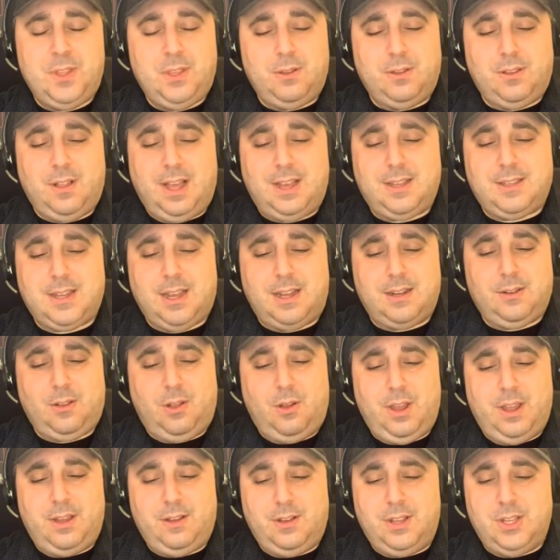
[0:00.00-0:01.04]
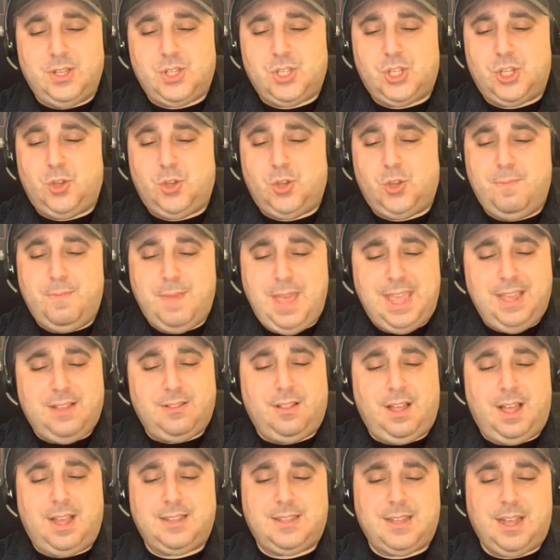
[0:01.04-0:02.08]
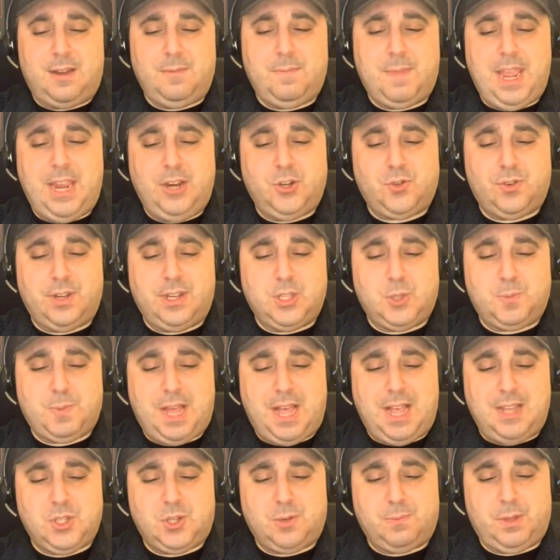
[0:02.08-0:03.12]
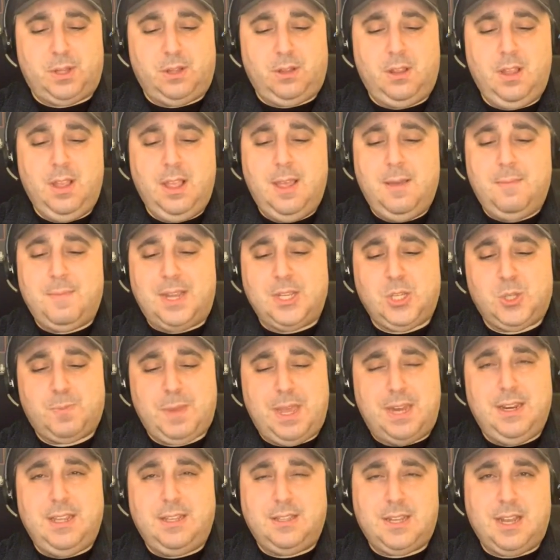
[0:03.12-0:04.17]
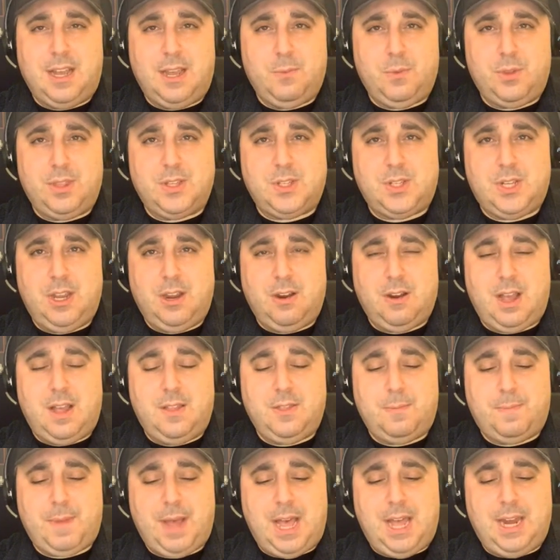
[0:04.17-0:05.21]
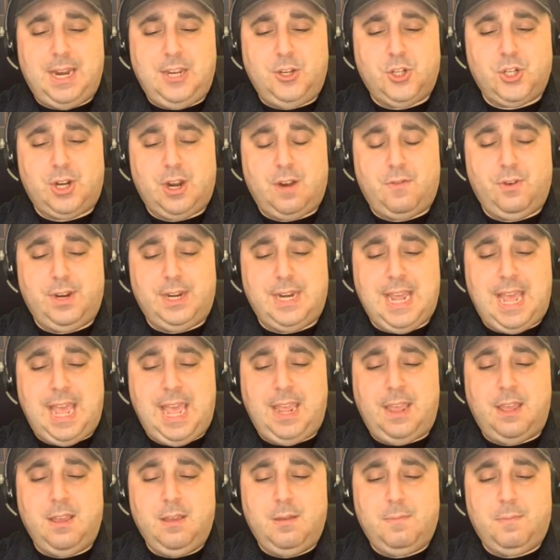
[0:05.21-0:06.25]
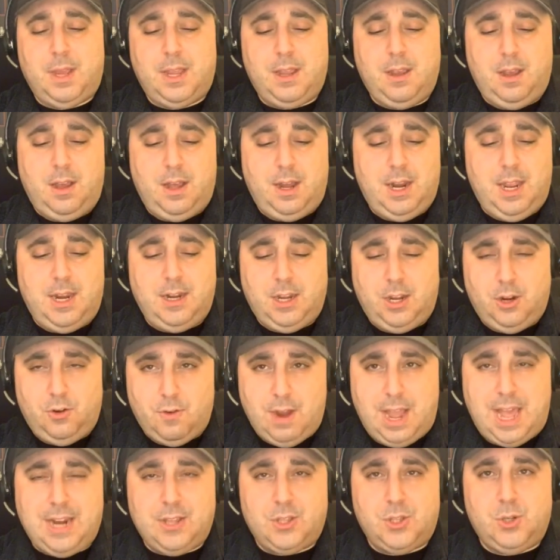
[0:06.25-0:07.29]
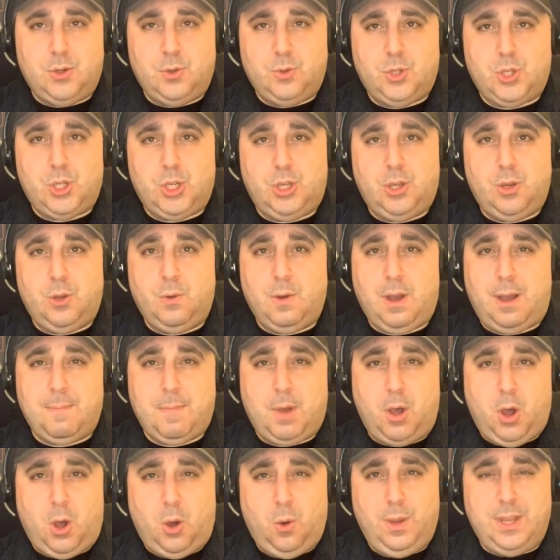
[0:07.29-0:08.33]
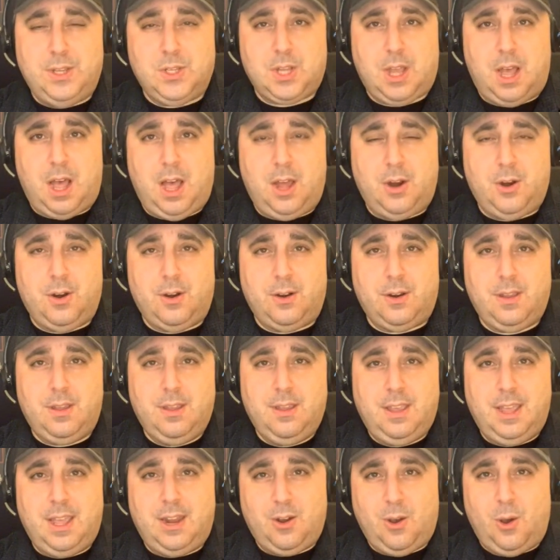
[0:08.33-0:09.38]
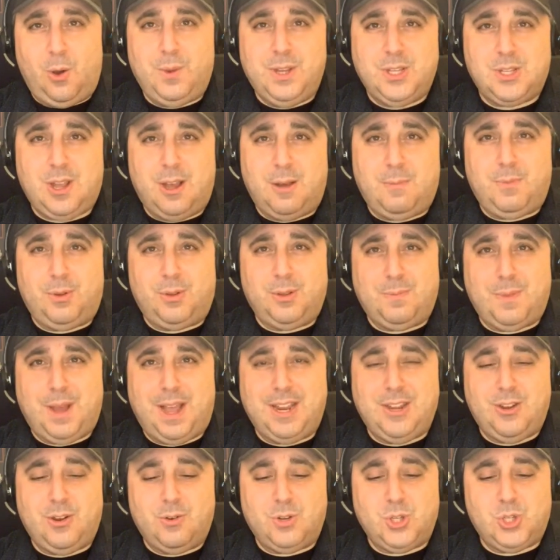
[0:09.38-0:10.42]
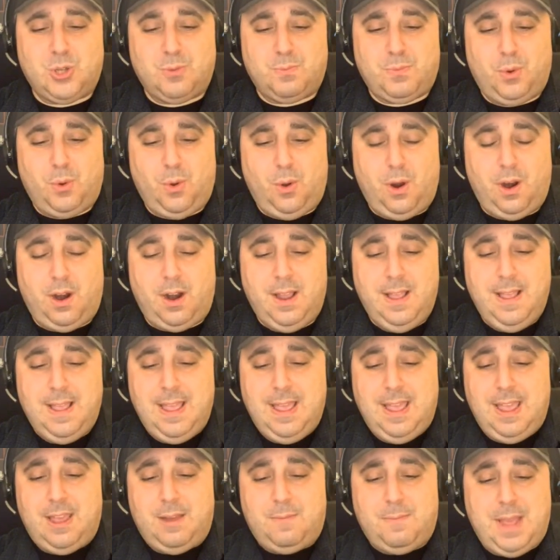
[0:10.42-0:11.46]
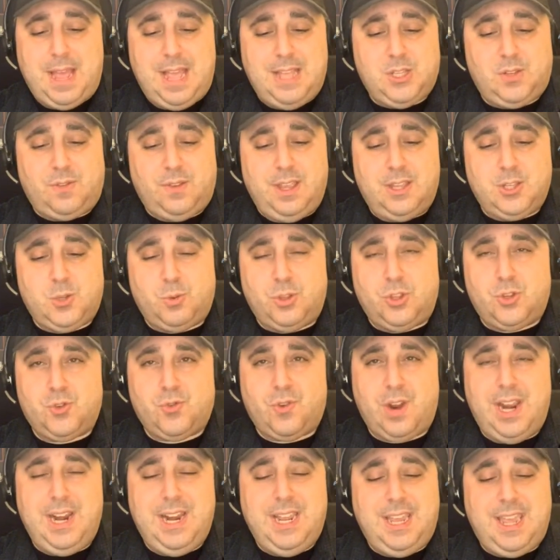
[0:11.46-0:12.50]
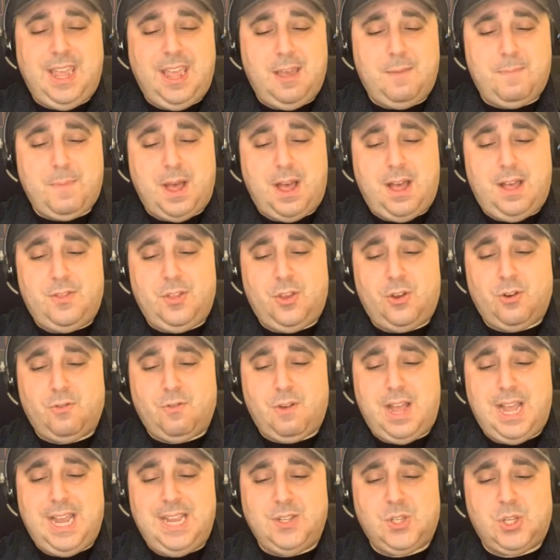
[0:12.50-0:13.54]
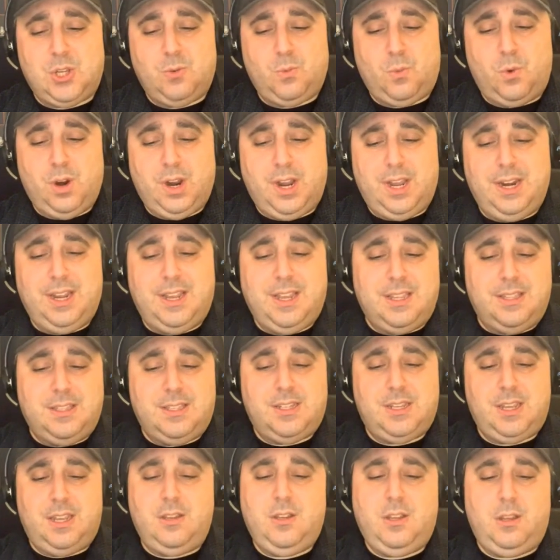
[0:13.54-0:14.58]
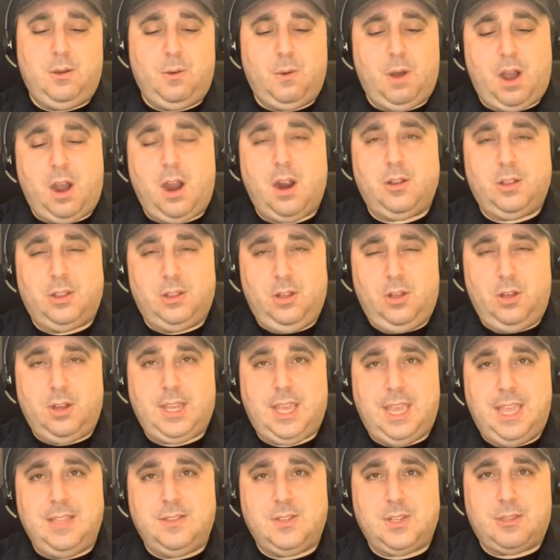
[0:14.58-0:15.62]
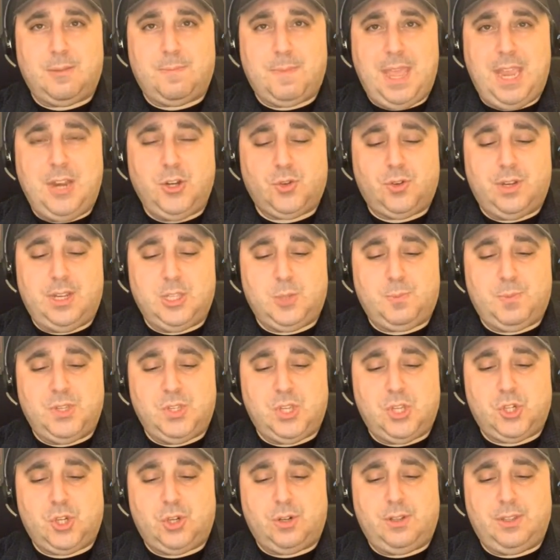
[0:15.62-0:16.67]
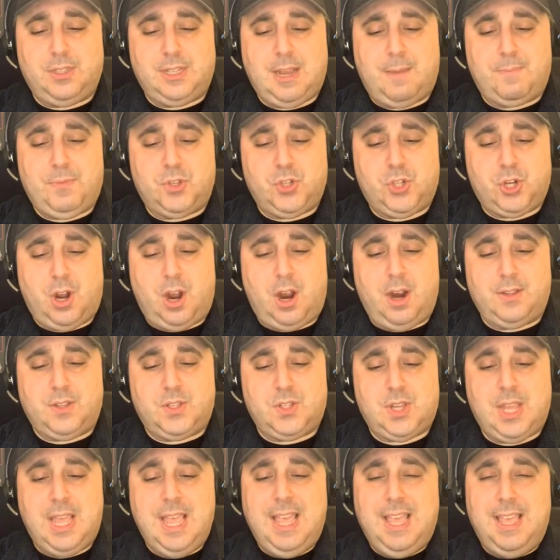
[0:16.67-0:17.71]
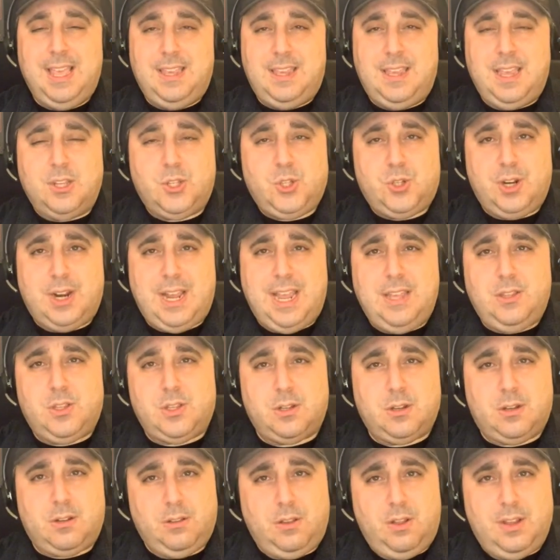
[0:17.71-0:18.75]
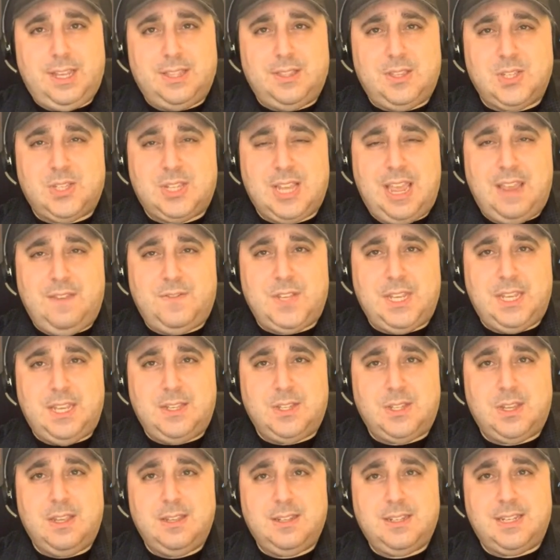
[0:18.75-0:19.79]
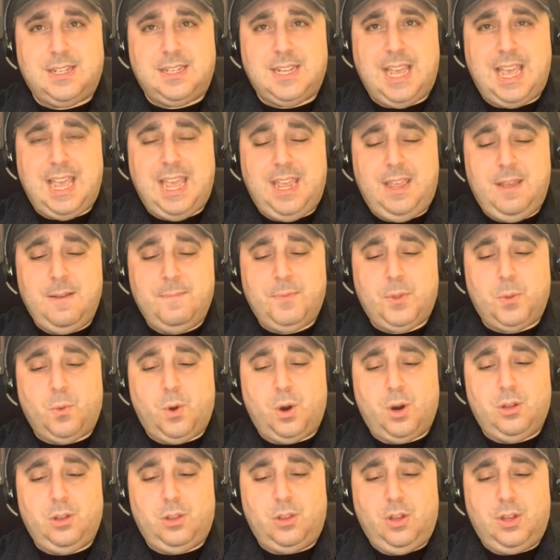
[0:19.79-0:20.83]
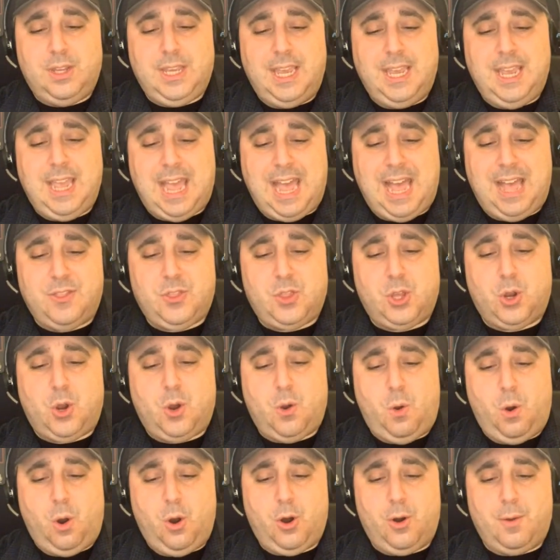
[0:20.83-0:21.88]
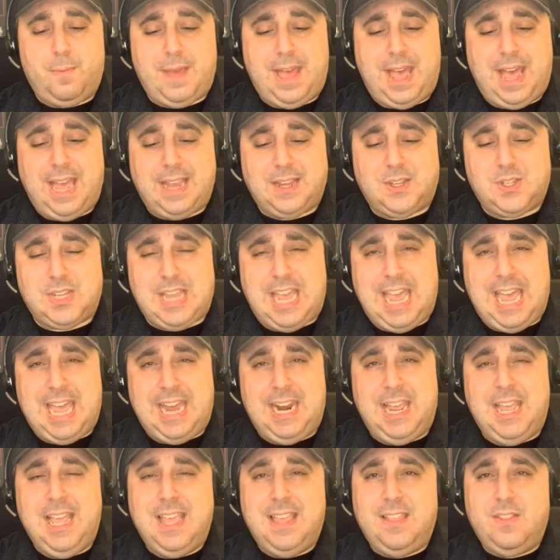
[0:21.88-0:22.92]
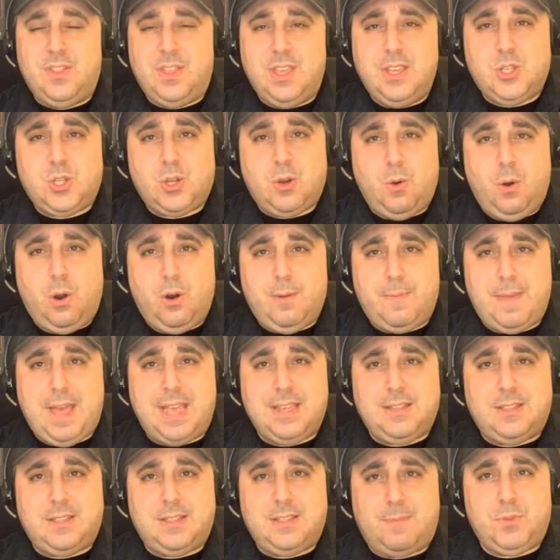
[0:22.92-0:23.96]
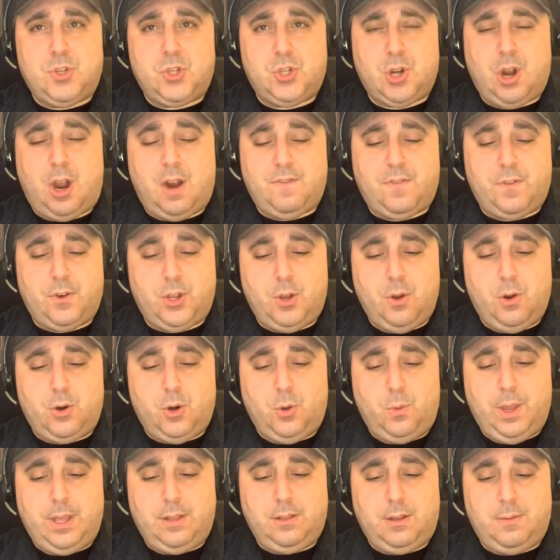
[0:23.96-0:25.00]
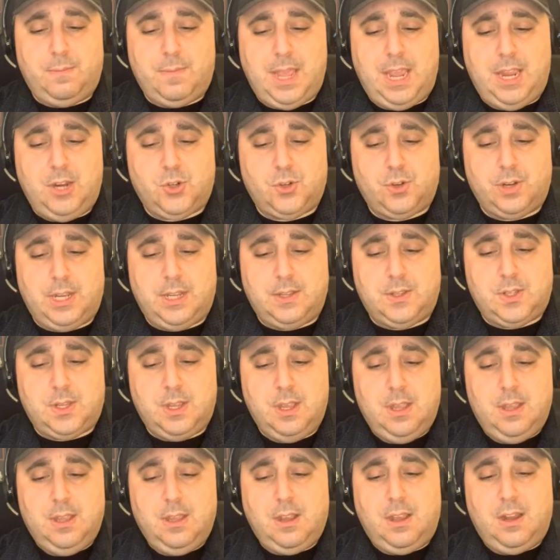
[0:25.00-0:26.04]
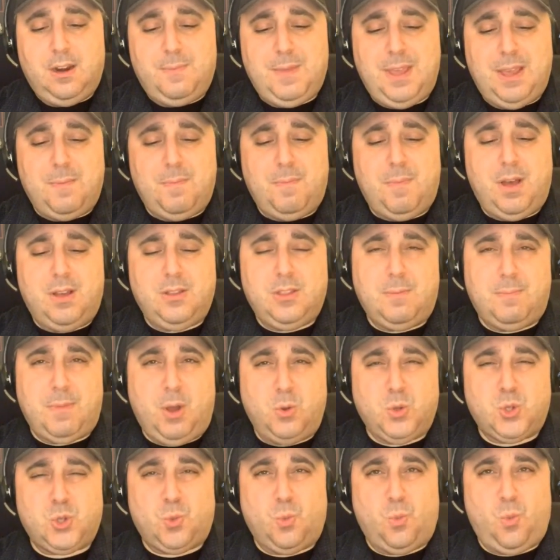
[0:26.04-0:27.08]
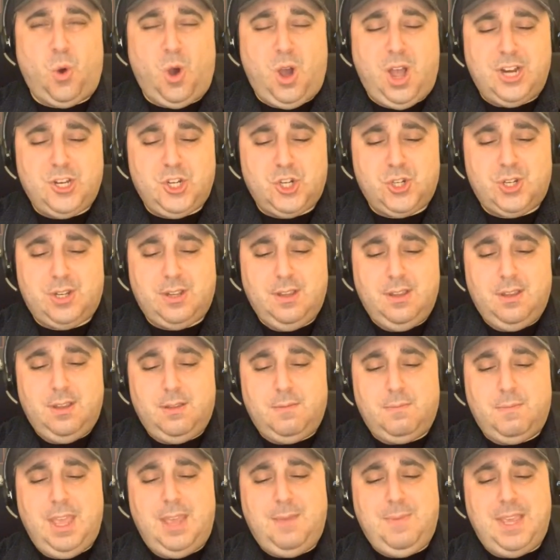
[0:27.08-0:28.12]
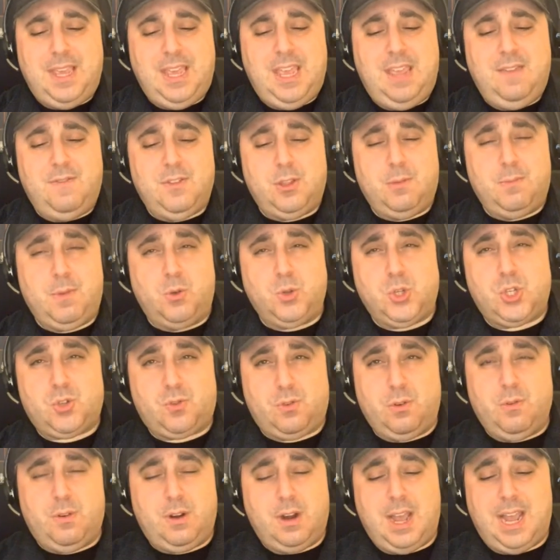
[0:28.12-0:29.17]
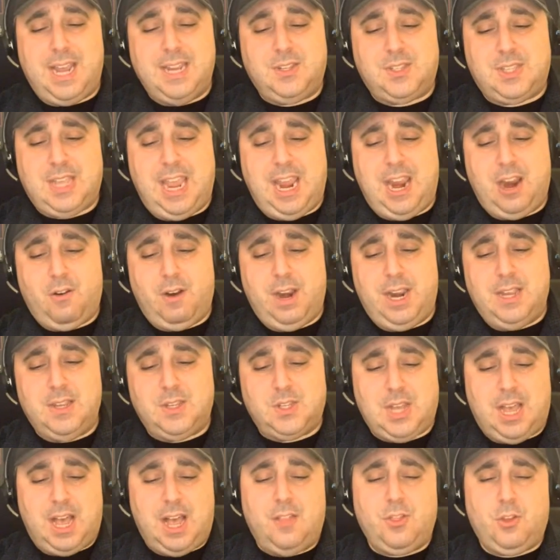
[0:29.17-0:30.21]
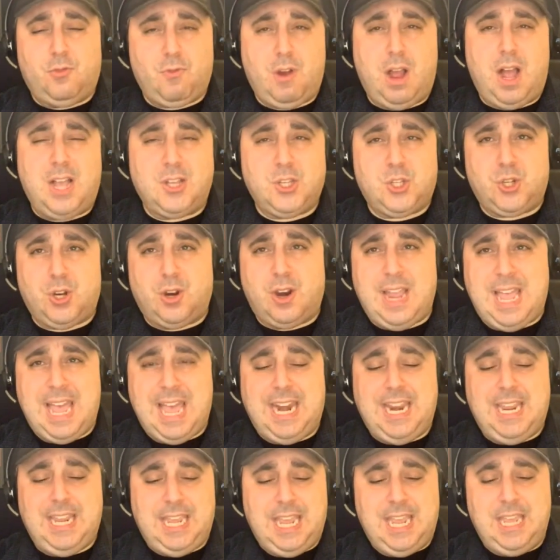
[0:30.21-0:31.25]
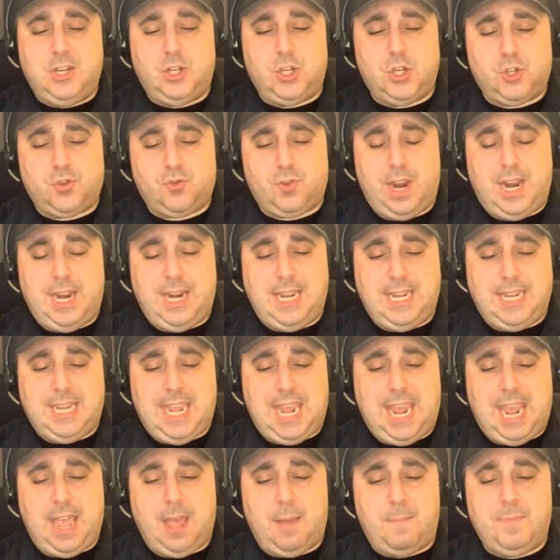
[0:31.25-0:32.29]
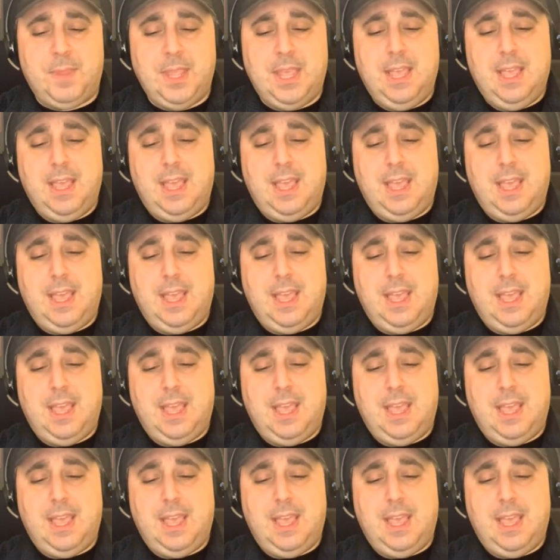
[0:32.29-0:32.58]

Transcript: You Locked On loyalists, you make Locked On Patriots possible by spending time with us here on the pod each and every day. My unending gratitude to you. I'm always honored and always humbled by your support. And Pats fans, with training camp on the horizon, we're going to continue our look into the Patriots' positional depth charts. Yesterday, took a look at the safeties. Today, we're looking at the cornerbacks. And this cornerback depth chart for your New England Patriots is going to be among the most watched, maybe even the most scrutinized areas on the roster heading into training camp.